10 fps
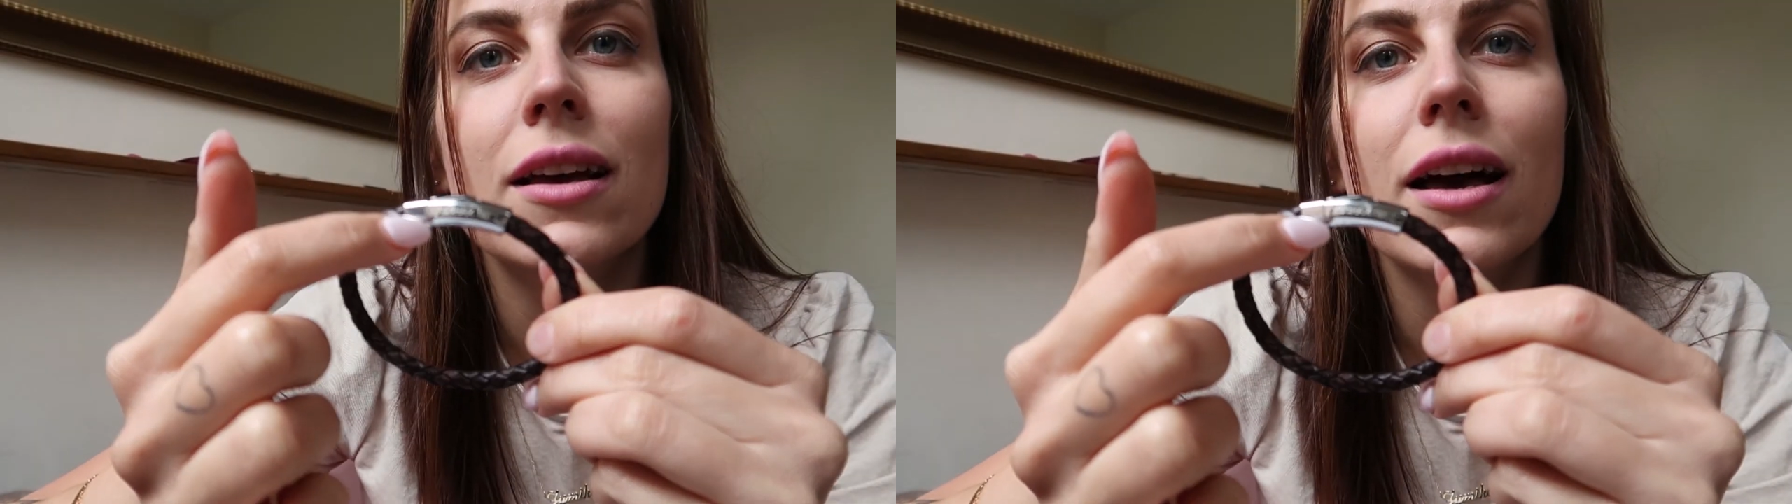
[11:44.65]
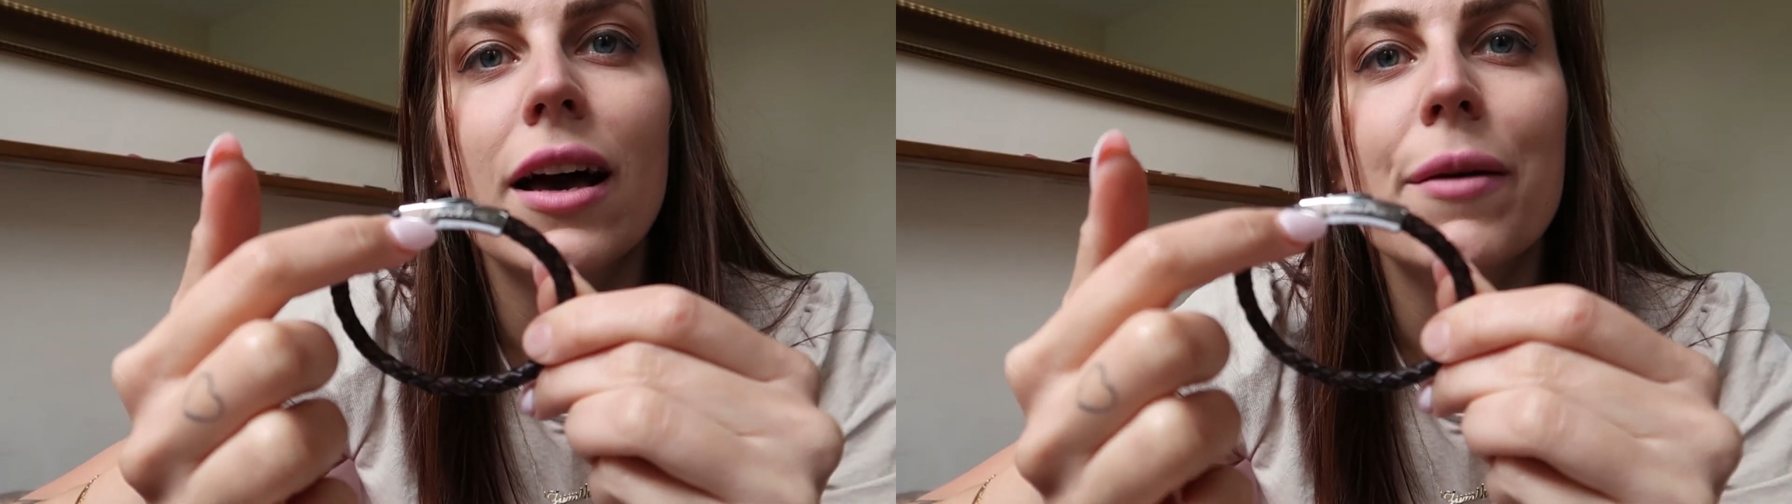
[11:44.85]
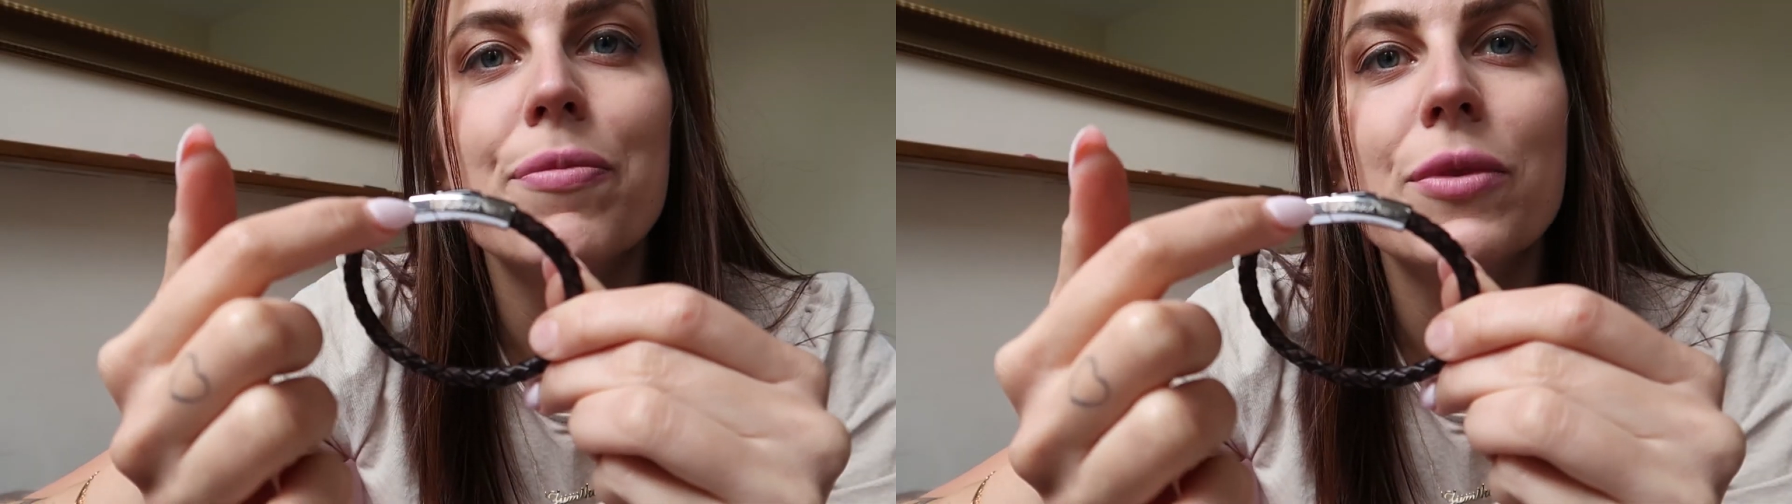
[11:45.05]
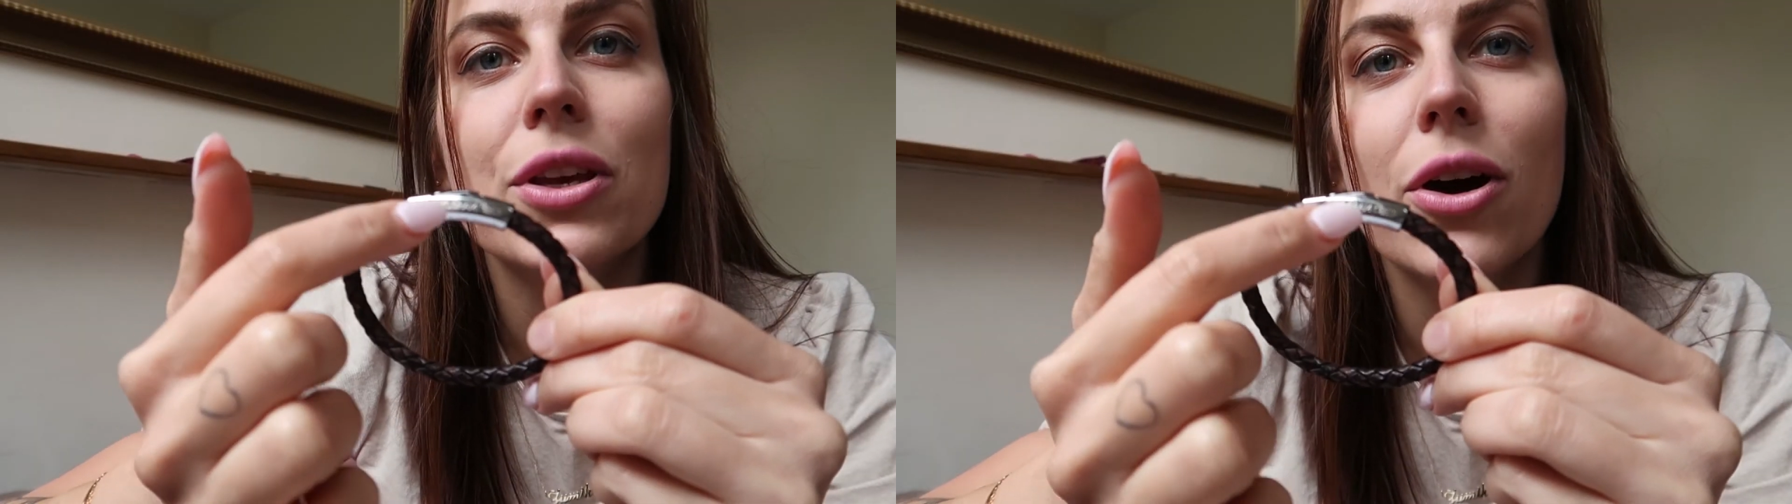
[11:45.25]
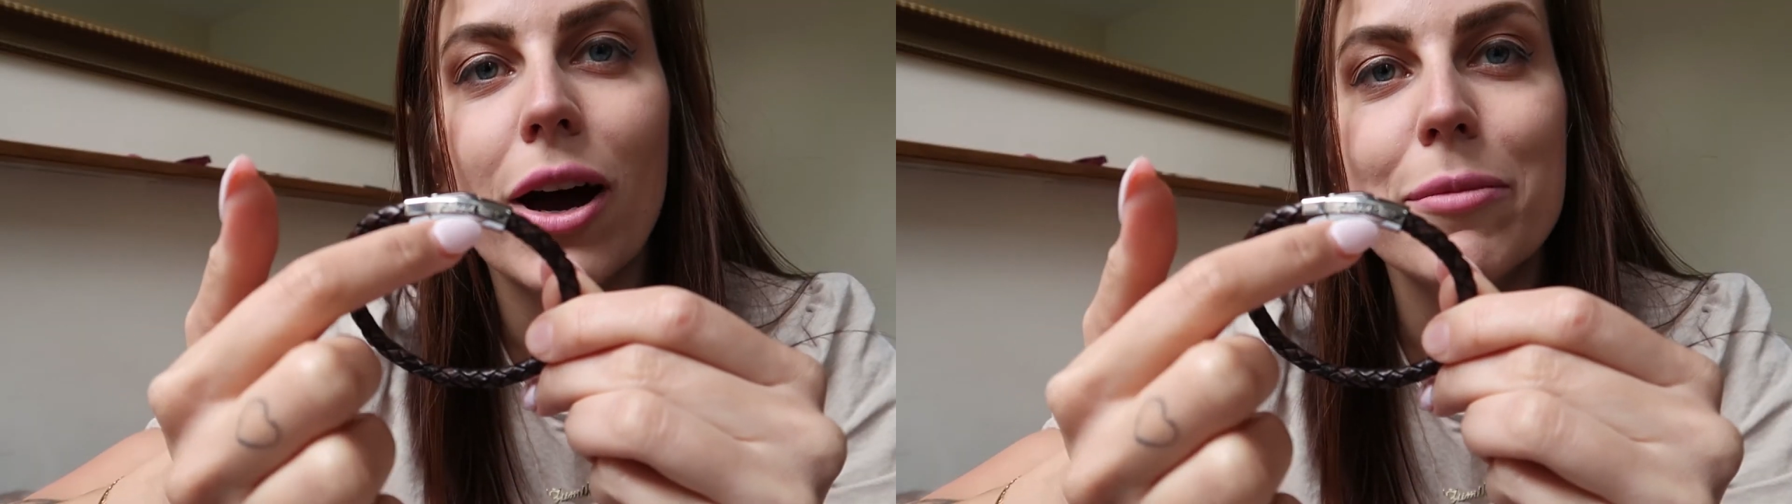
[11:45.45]

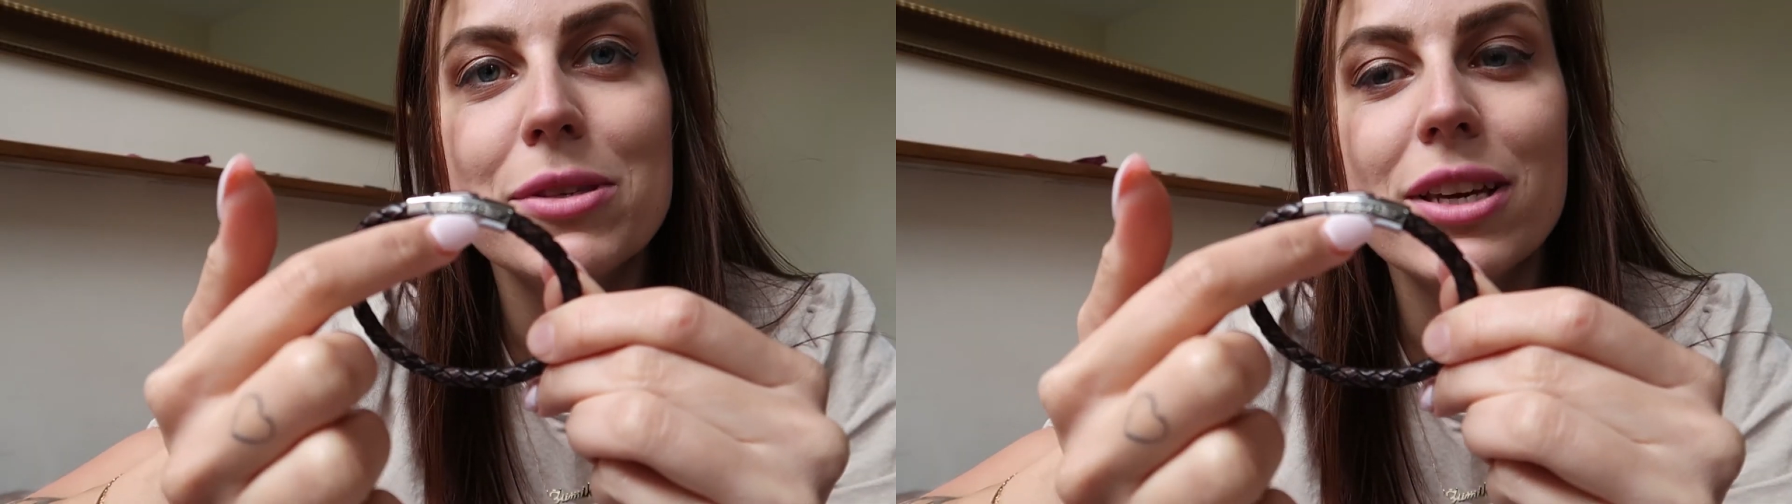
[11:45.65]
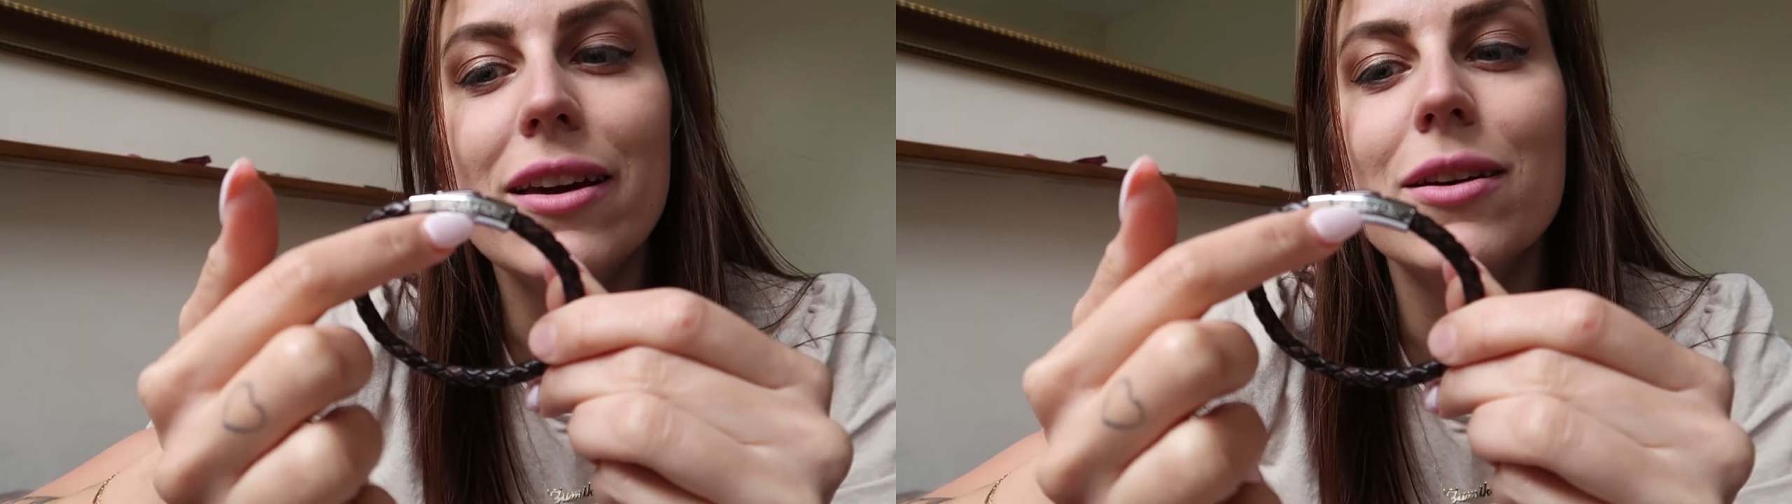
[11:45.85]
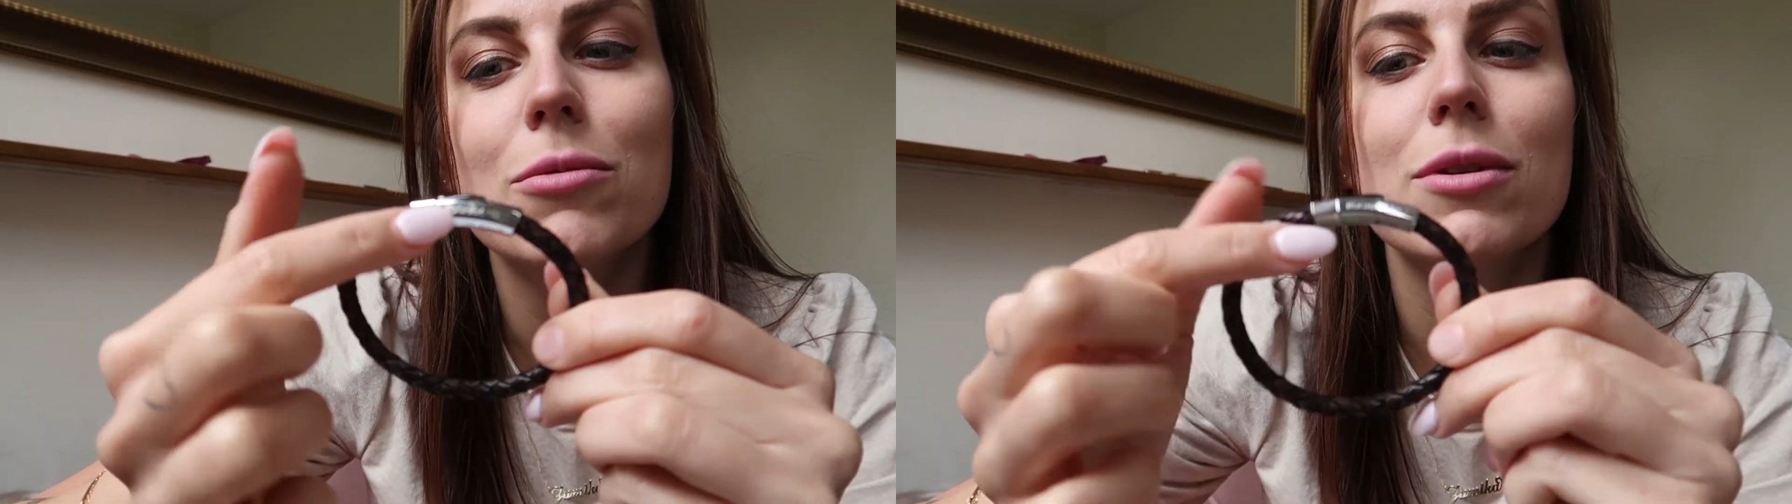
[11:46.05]
kocham cię,